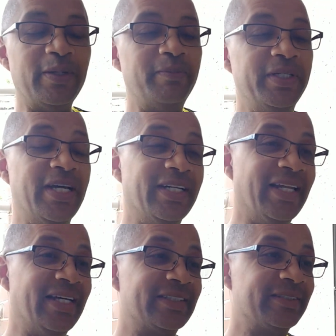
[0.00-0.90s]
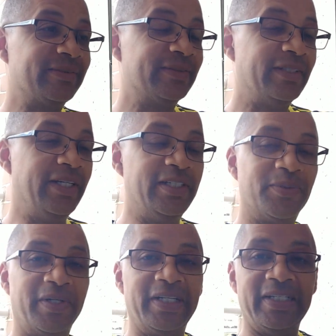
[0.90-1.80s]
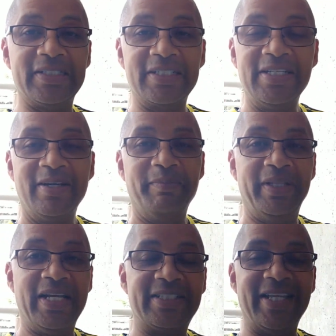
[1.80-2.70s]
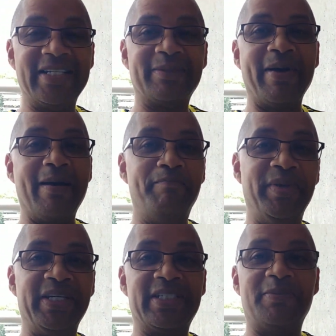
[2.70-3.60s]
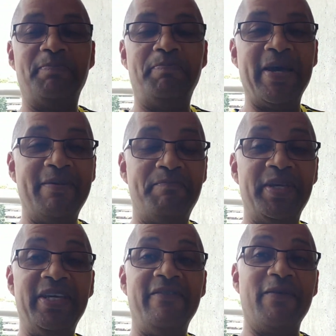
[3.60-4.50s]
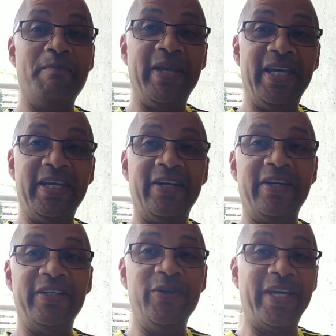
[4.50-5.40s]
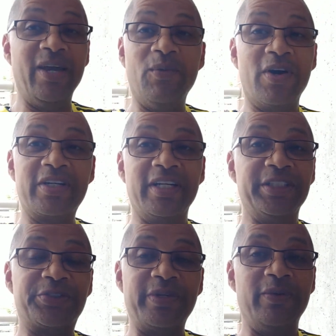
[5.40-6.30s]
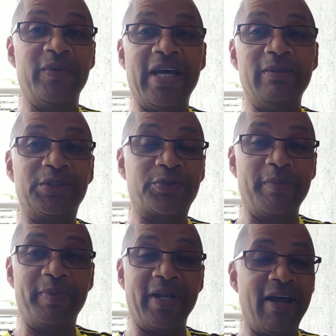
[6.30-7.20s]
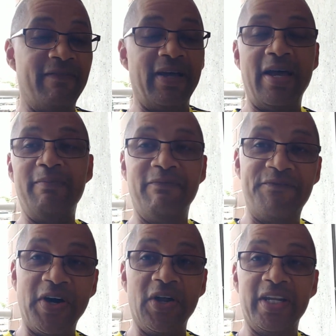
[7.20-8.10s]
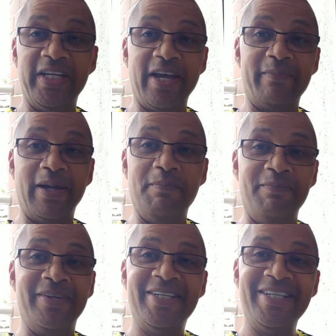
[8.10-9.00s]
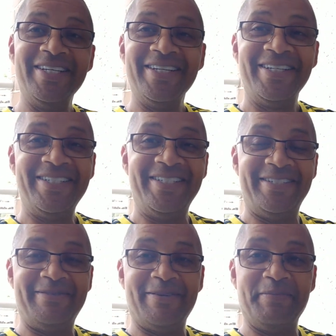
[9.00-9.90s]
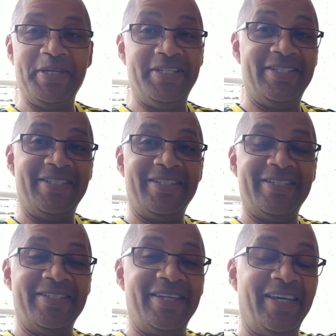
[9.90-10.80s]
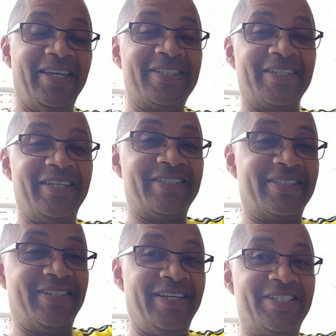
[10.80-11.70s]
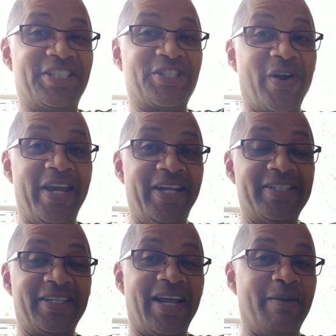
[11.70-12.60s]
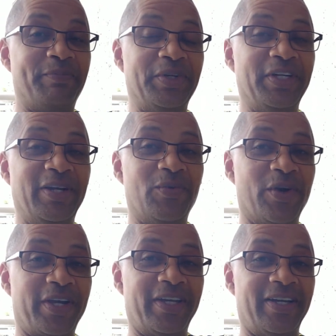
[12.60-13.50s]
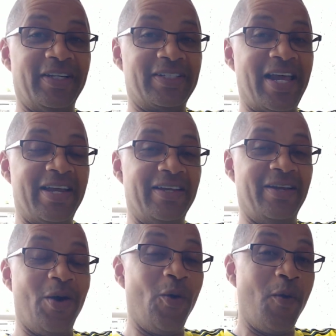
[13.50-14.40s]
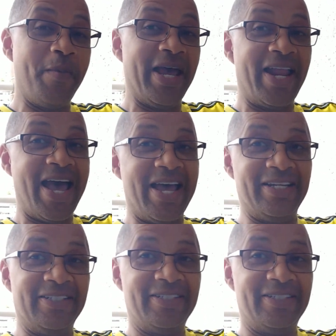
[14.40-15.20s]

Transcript: But nonetheless, it is what it is. But that's my biggest pet peeve from being here. You can't walk down the street without tripping. I haven't fallen yet, but I mean, it's strange. They're not putting any work in. It's like an old Manhattan,